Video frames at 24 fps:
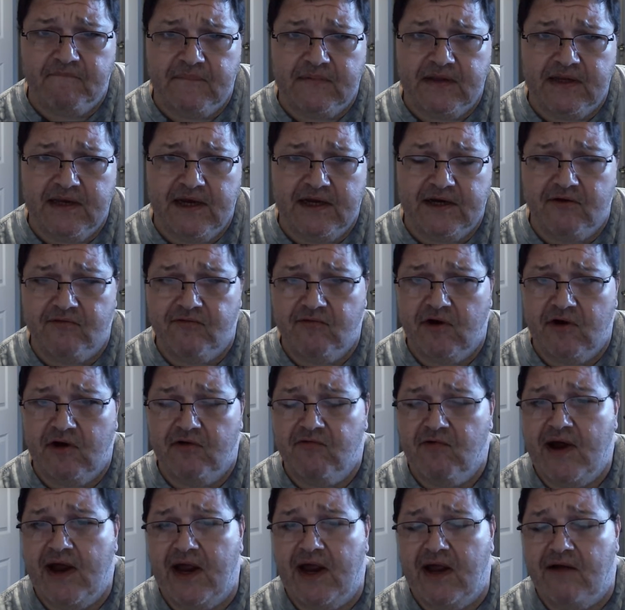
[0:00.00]
get a
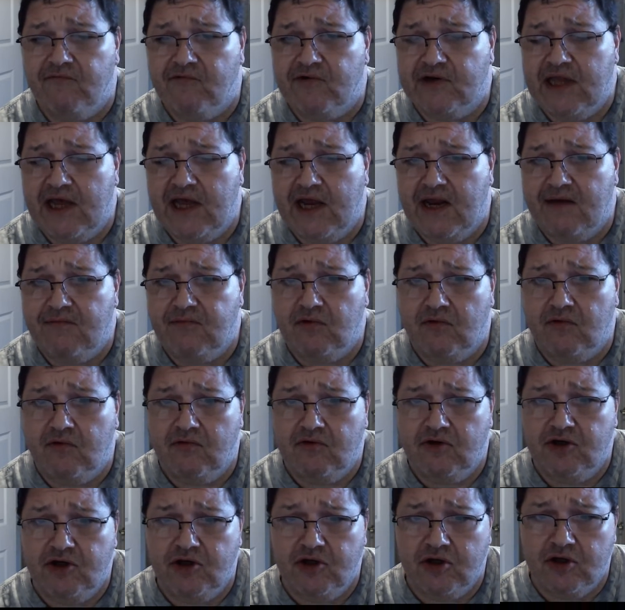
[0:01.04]
reliable,
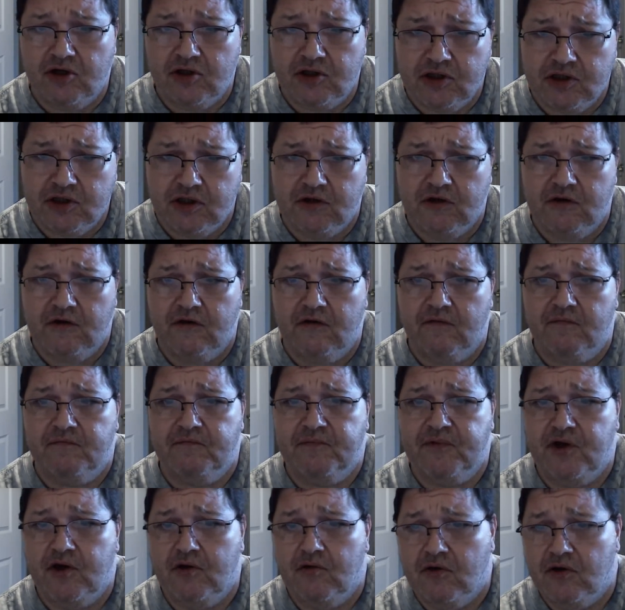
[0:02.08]
good,
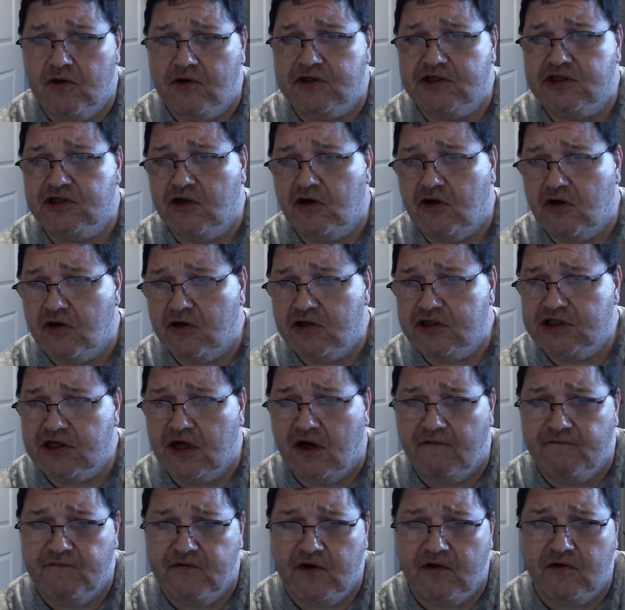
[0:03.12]
pure source
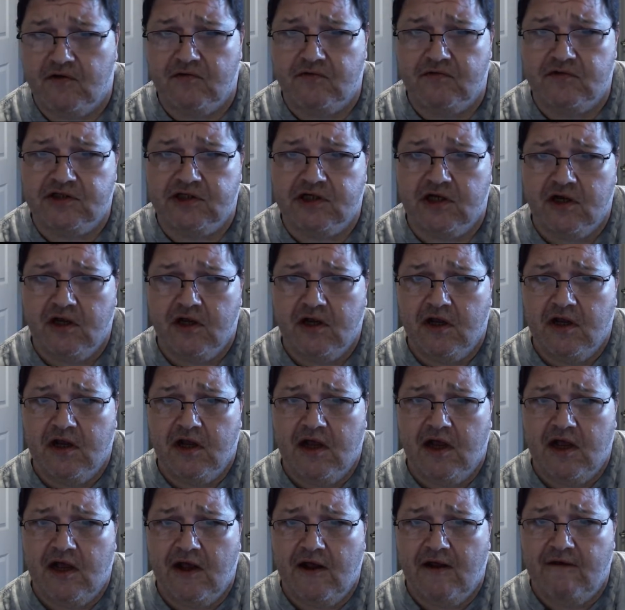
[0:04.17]
of those
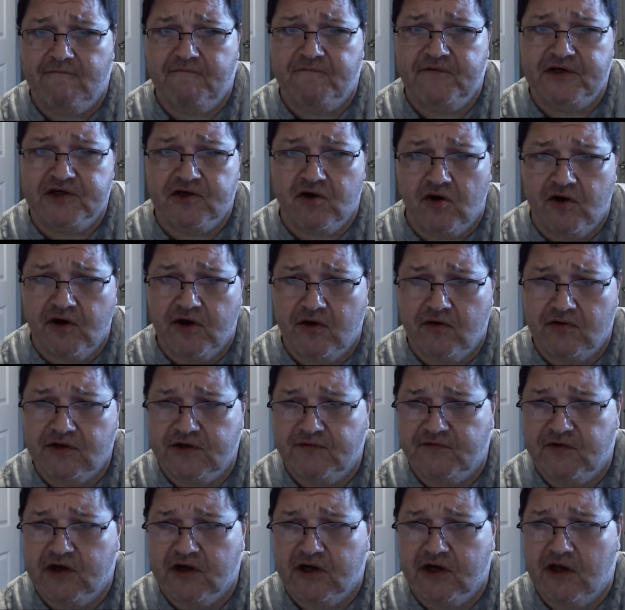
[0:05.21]
fish oils.
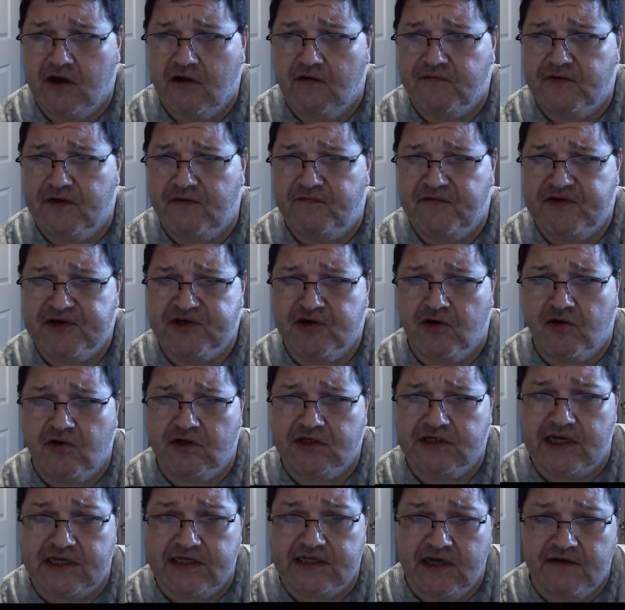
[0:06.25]
If you're going to go for the fish
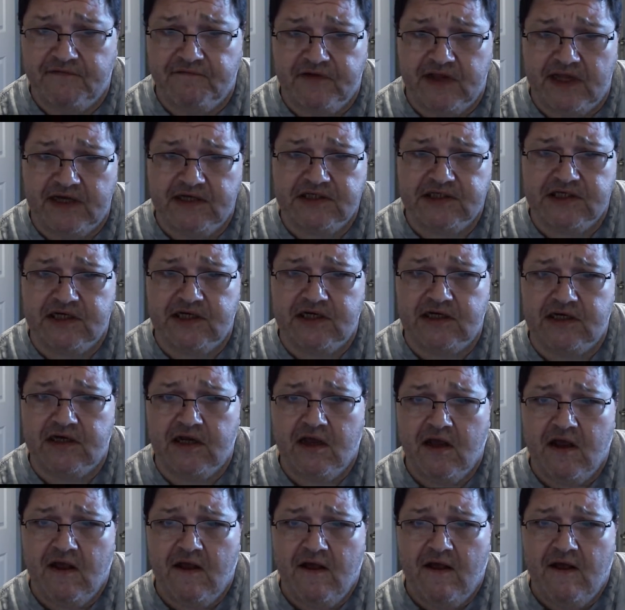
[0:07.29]
oils, I take flaxseed.
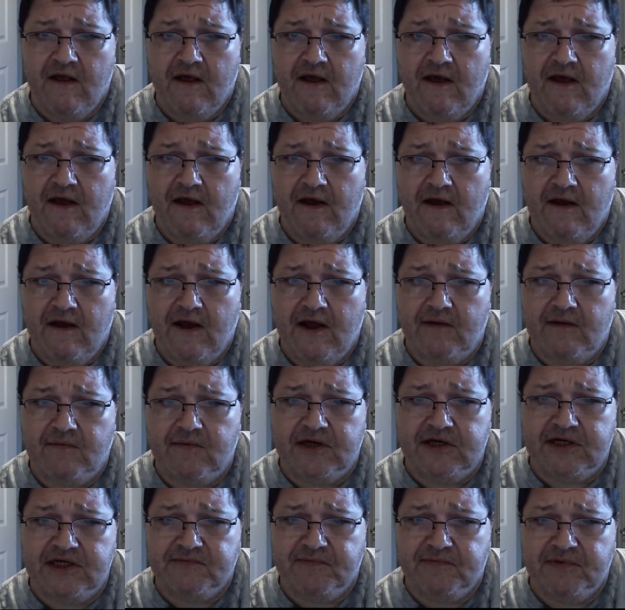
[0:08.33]

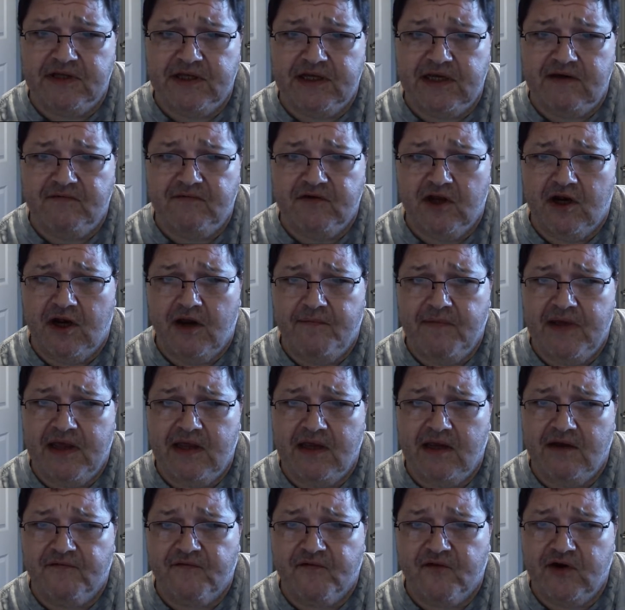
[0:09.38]
And it's believed that
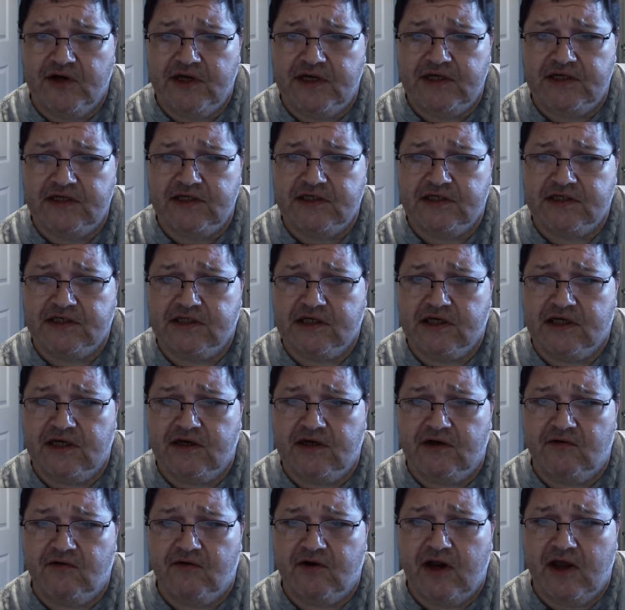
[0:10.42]
omega-3s
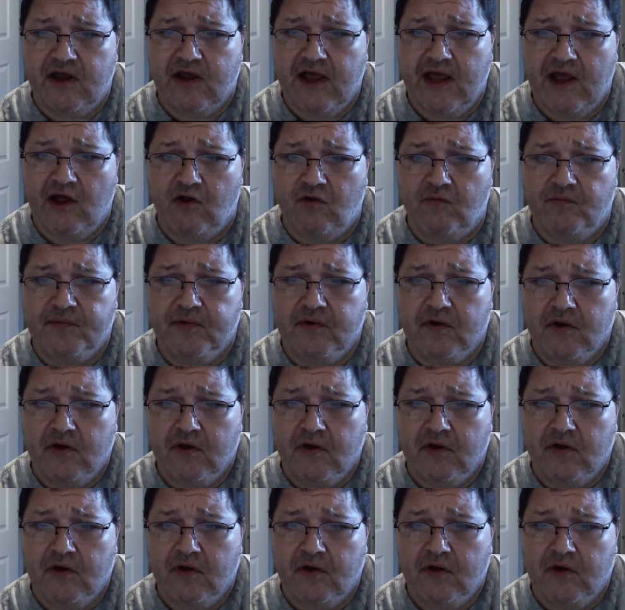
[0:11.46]
can help